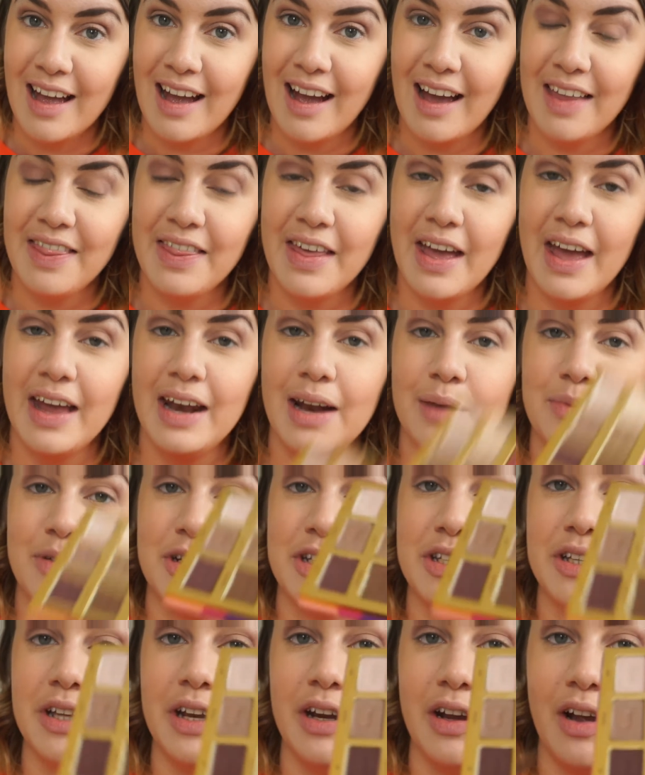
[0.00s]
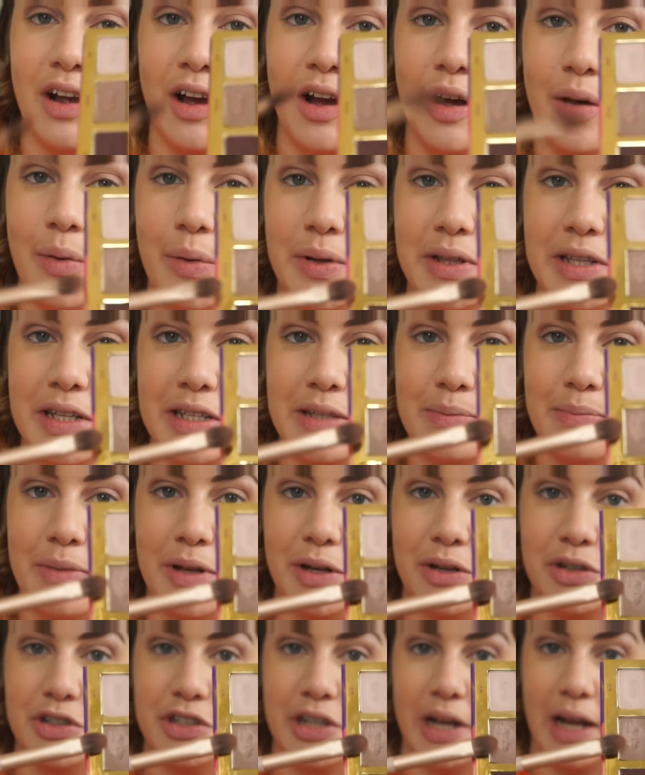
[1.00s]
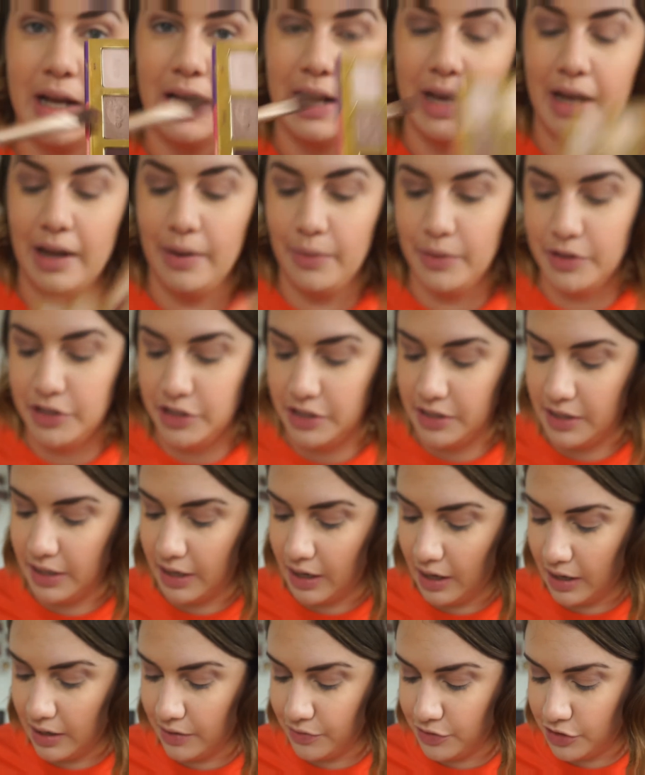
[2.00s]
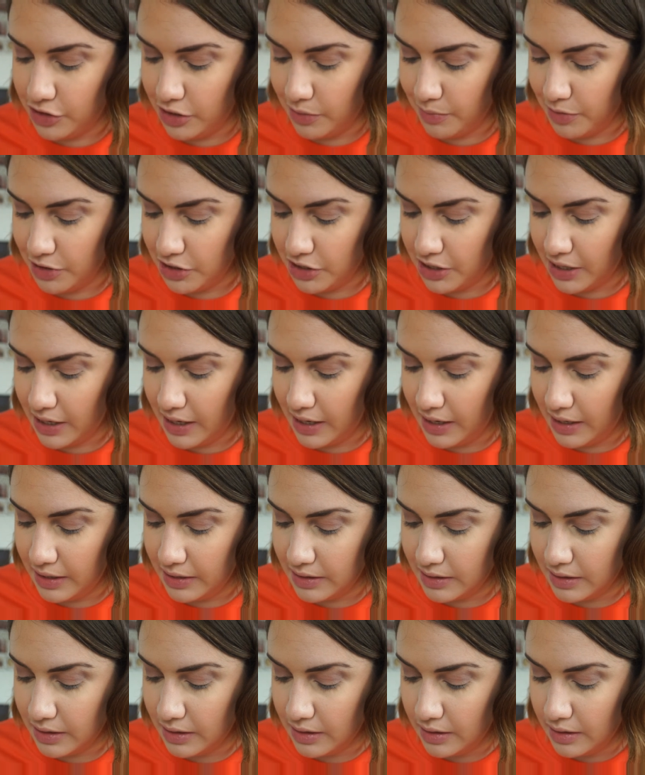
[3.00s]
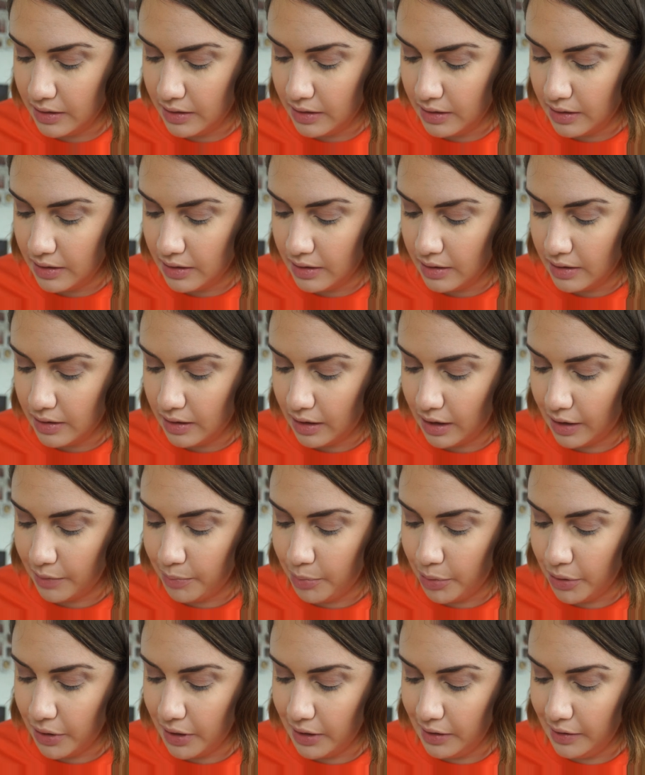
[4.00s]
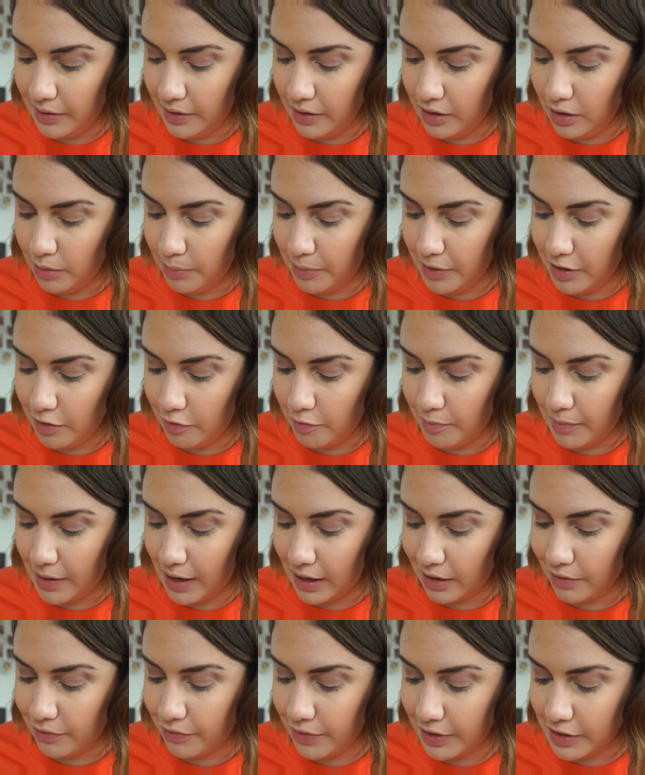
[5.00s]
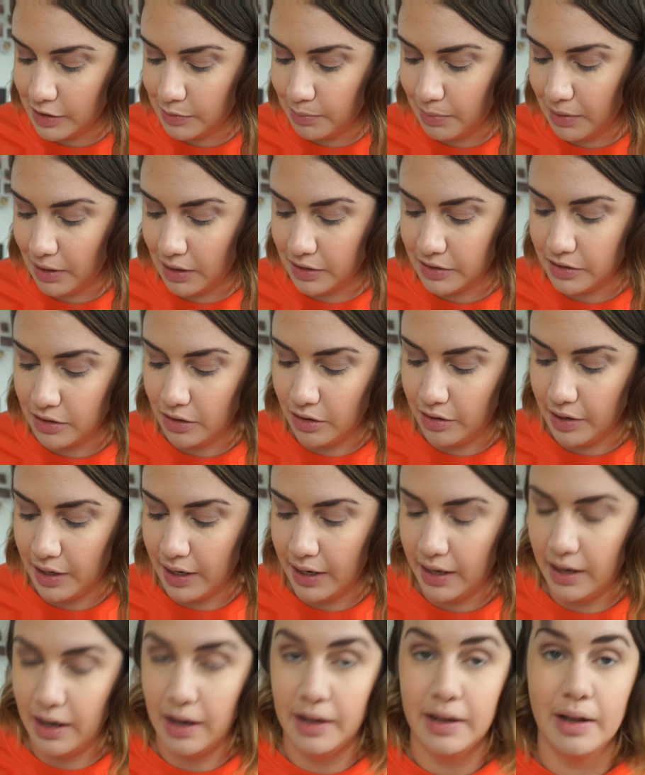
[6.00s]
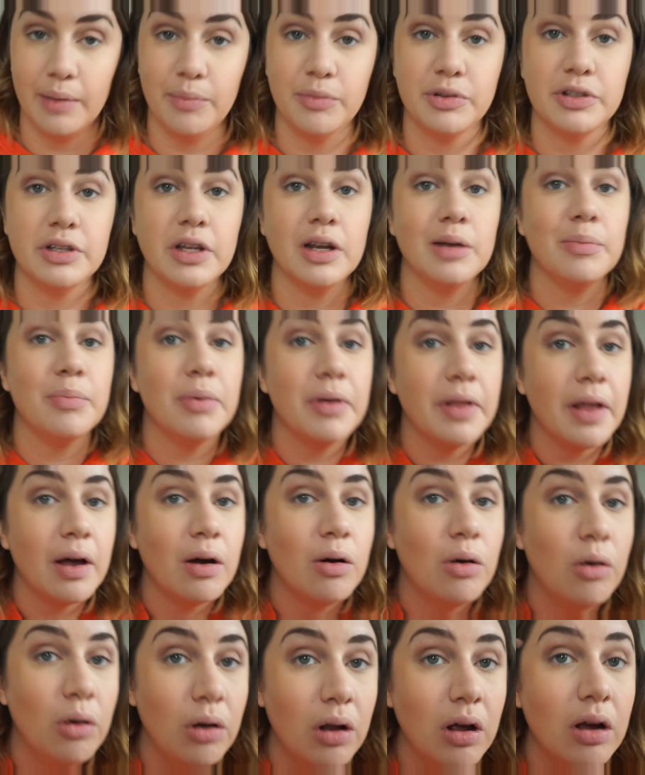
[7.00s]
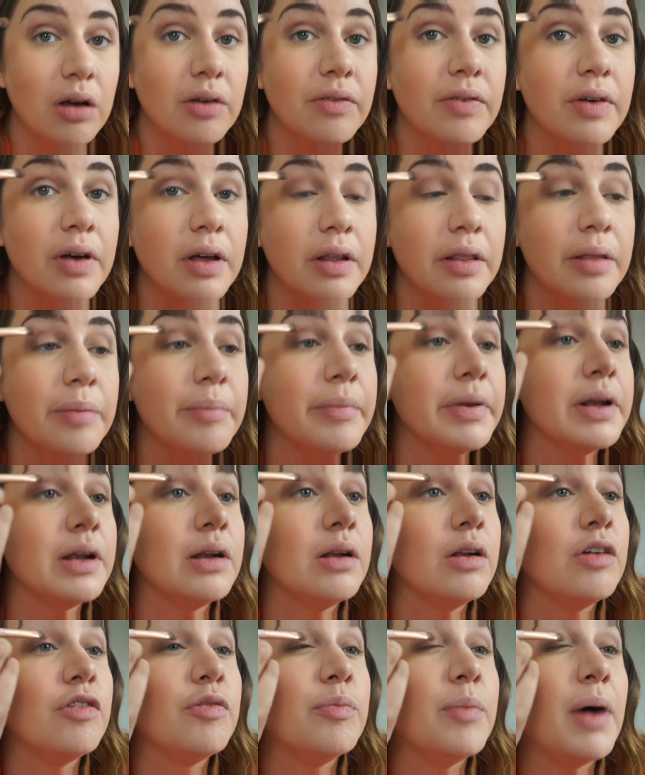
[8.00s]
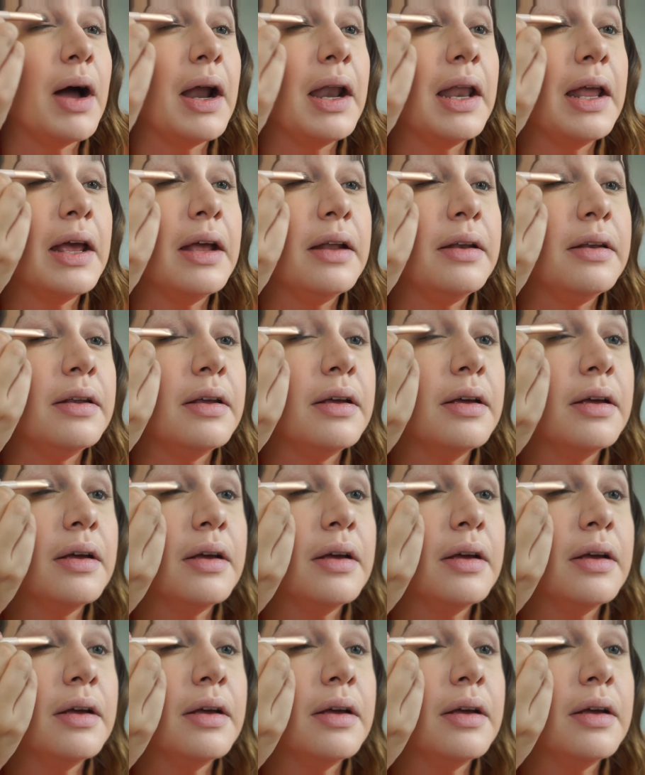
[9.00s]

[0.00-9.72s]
And then I'm just gonna go with this middle shade here, which is the kind of shimmer shade. I put a little bit of MAC Fix Plus on it, and I'm just gonna put that all over the middle of my lid,